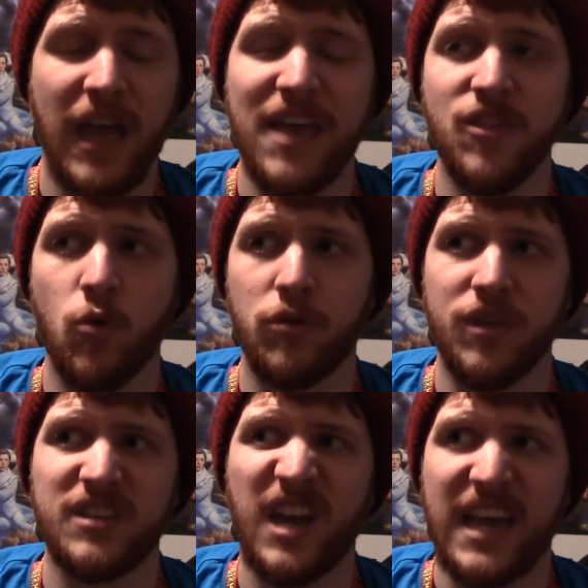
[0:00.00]
and there were
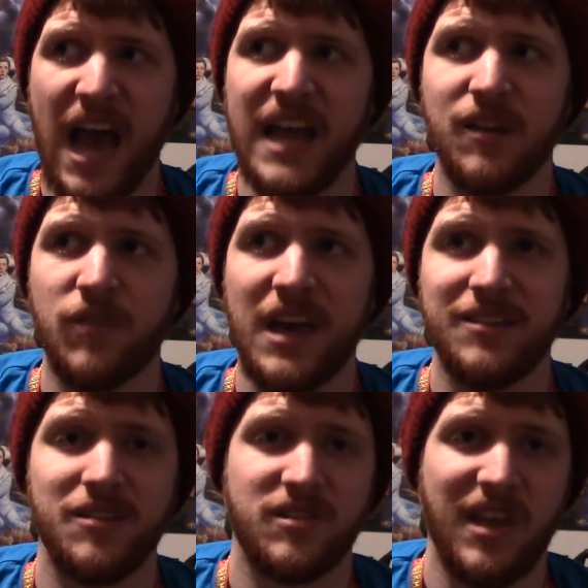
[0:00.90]
things I kind of liked
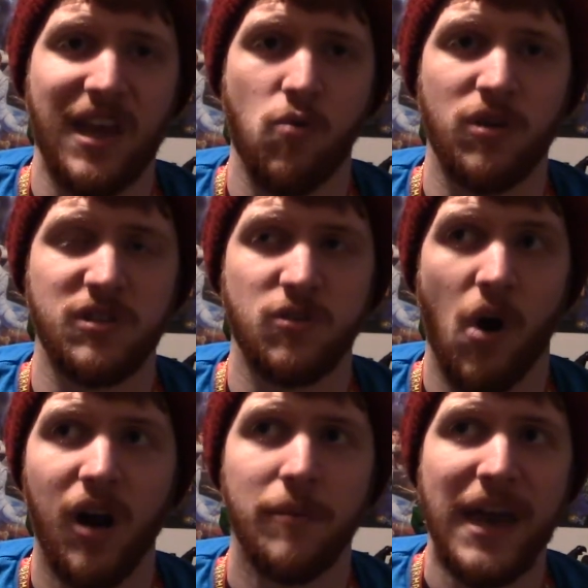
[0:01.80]
in the second one, so
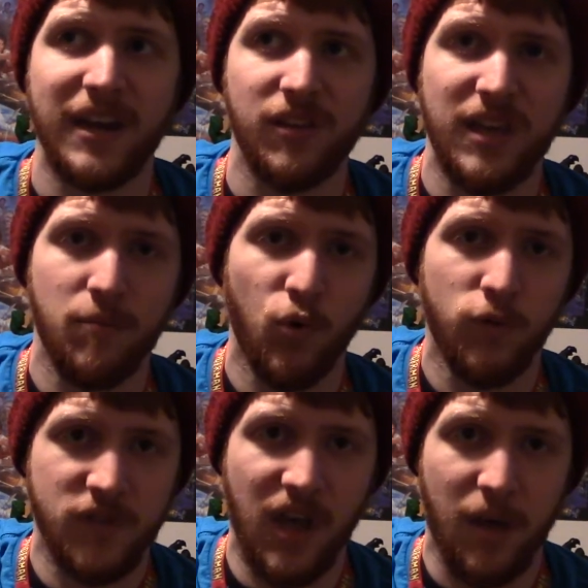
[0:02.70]
automatically it
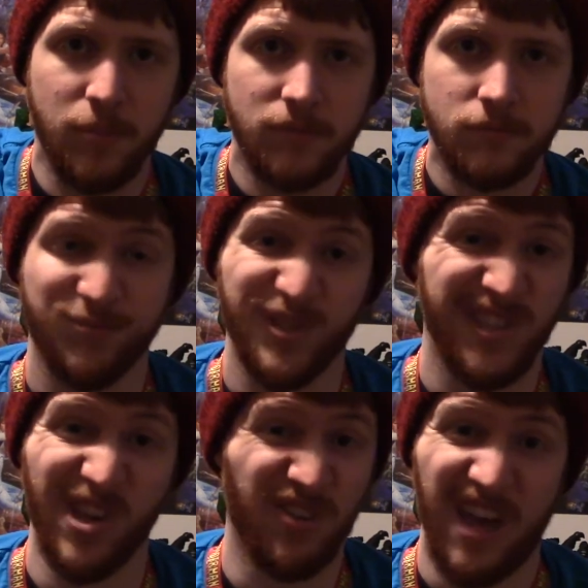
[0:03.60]
moves up.
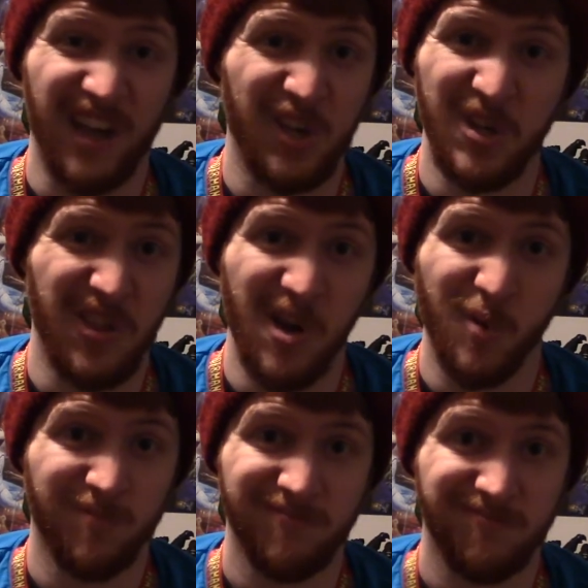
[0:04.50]
Still not good, though.